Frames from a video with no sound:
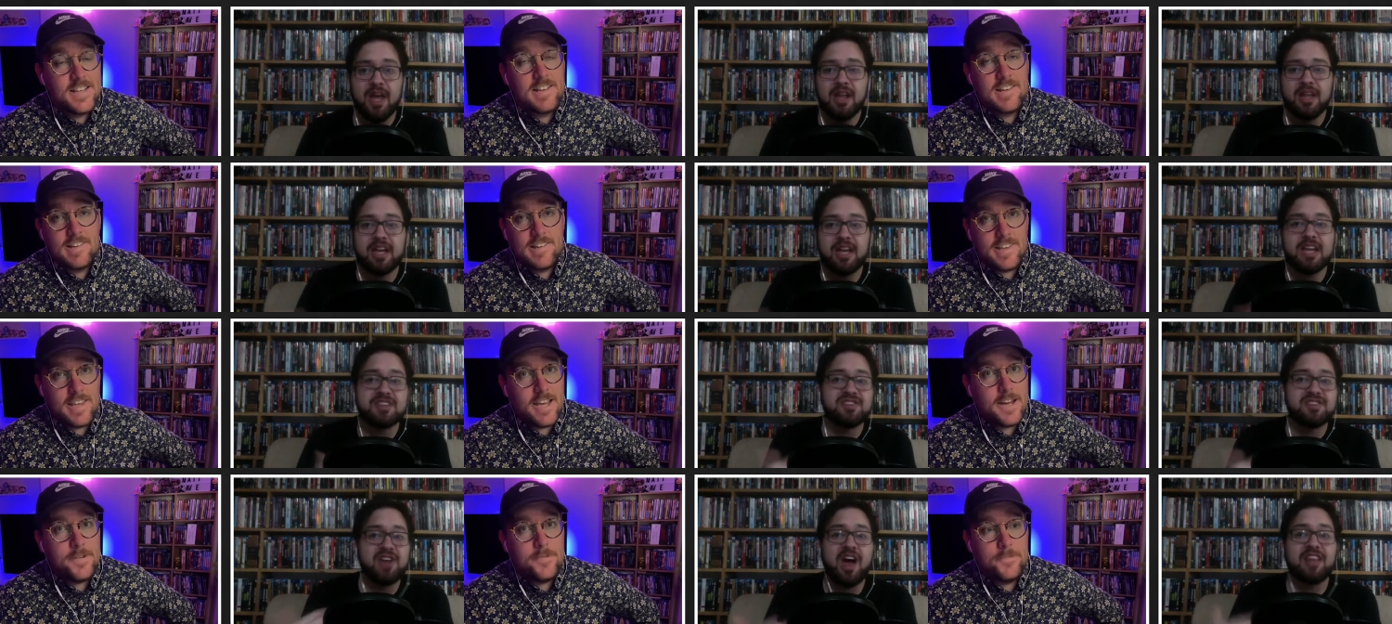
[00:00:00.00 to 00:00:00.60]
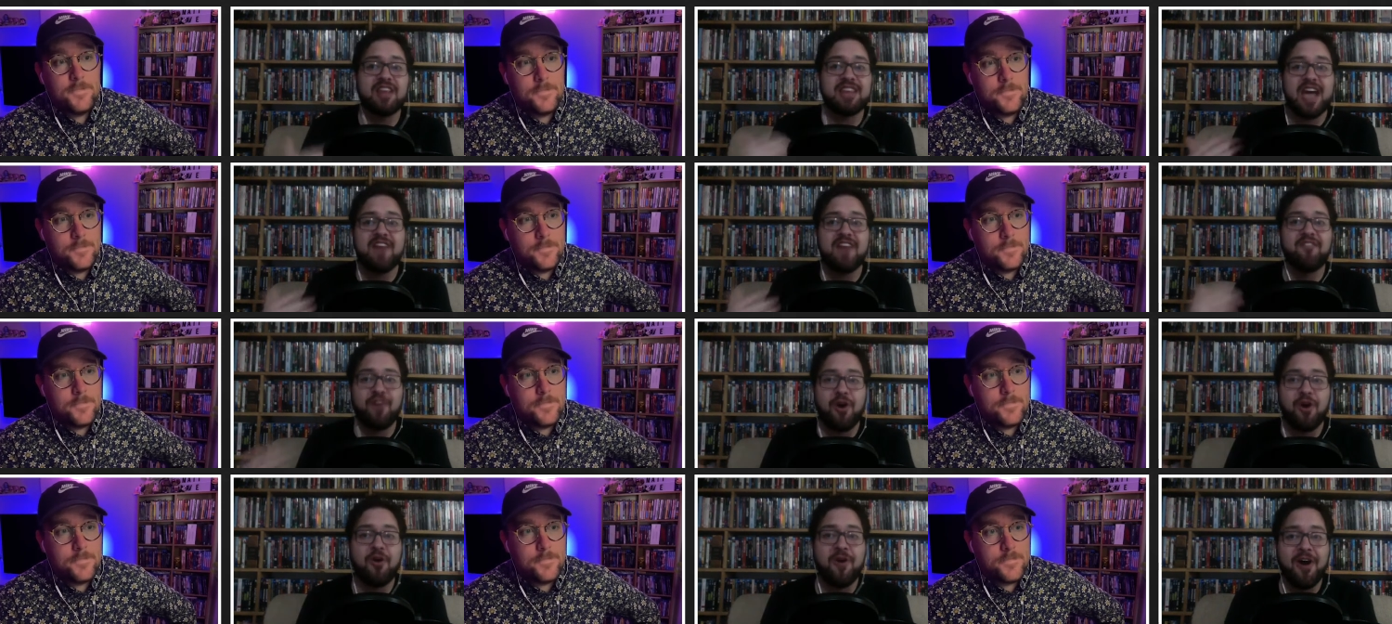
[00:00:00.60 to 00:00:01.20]
Speaker 1: Yeah. Like it's not
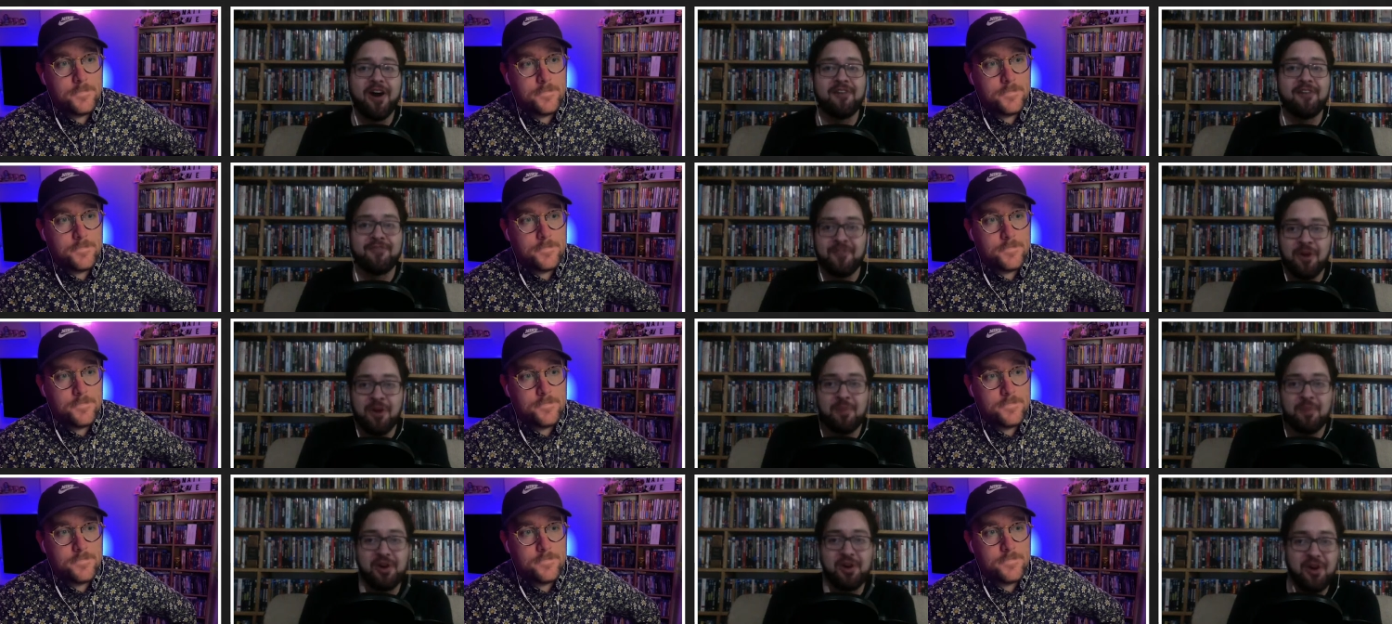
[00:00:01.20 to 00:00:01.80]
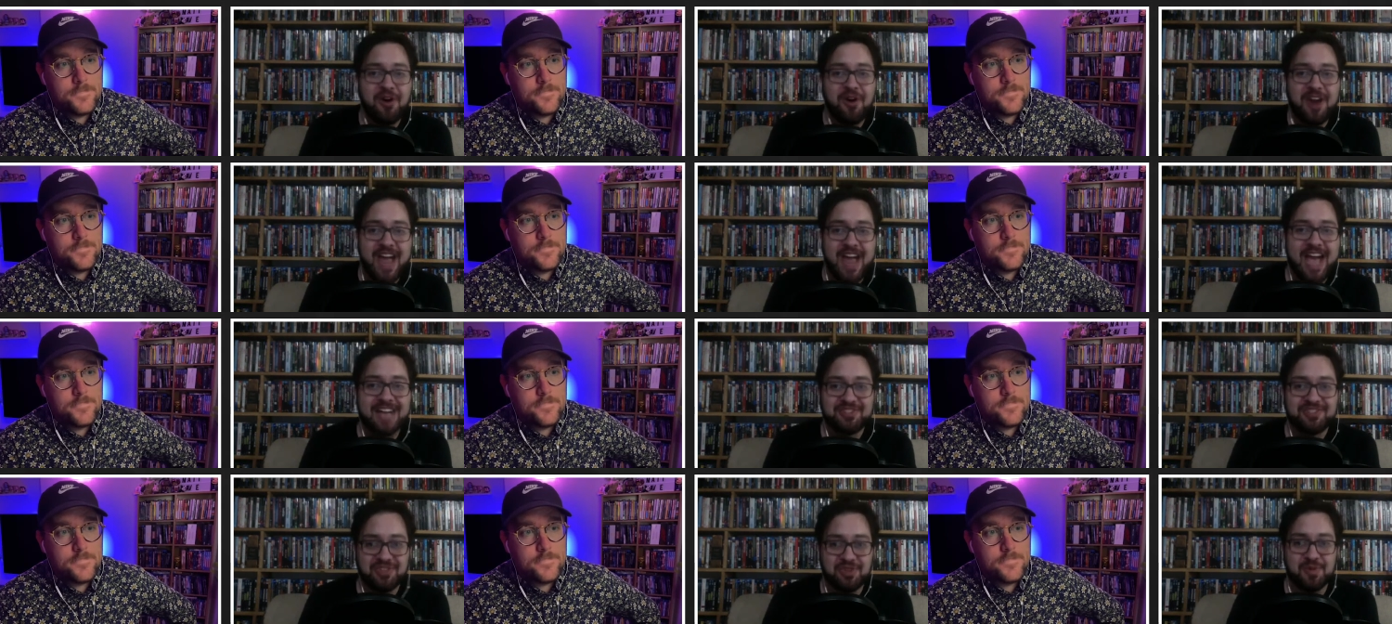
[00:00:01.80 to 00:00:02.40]
that far off from an Ari
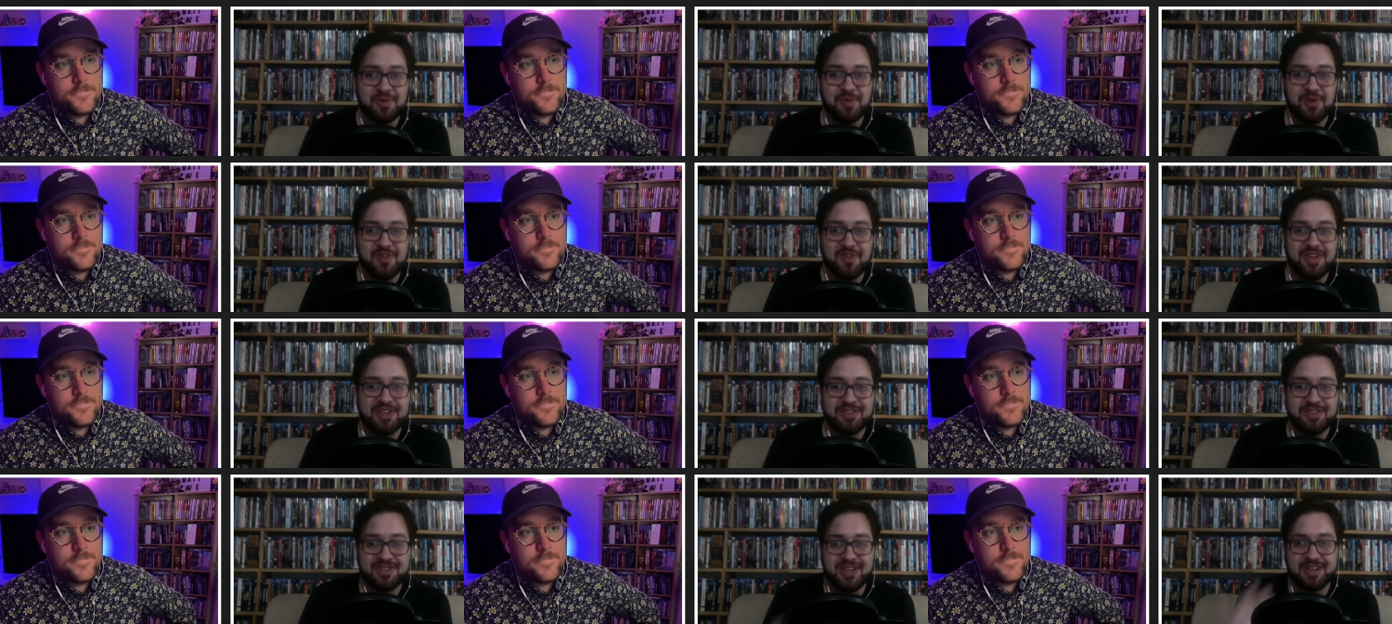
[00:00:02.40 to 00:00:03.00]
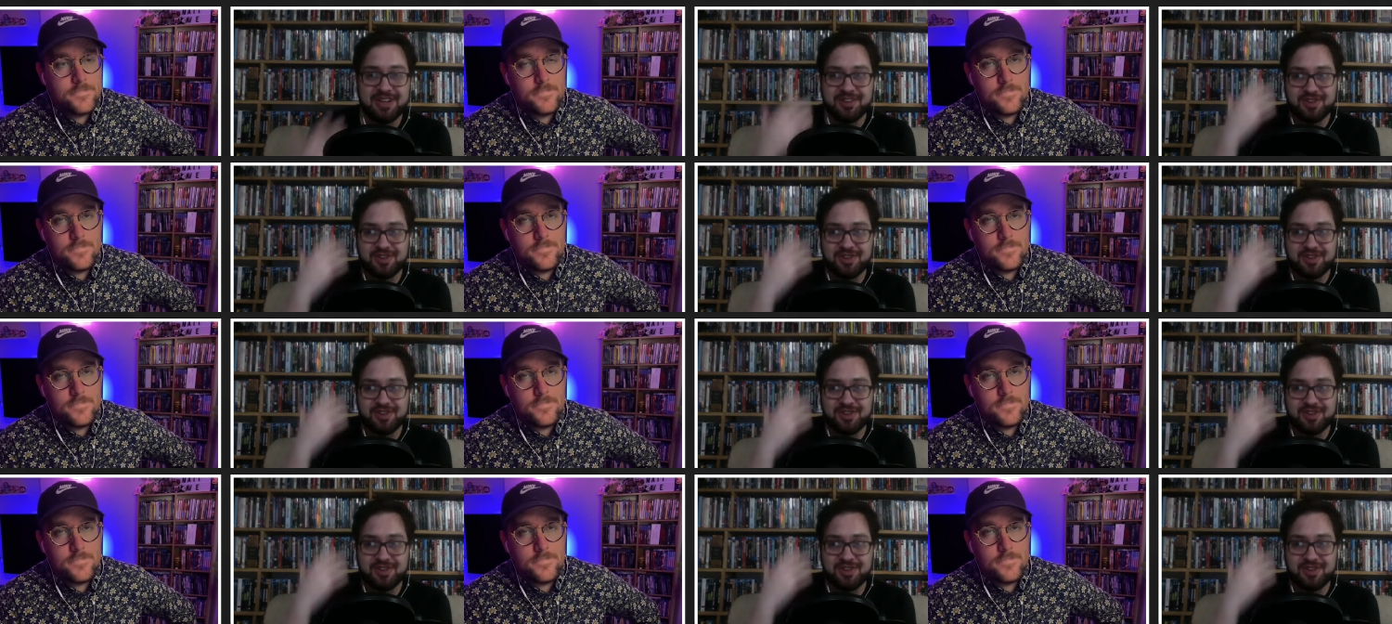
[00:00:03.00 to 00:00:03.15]
Aster movie in,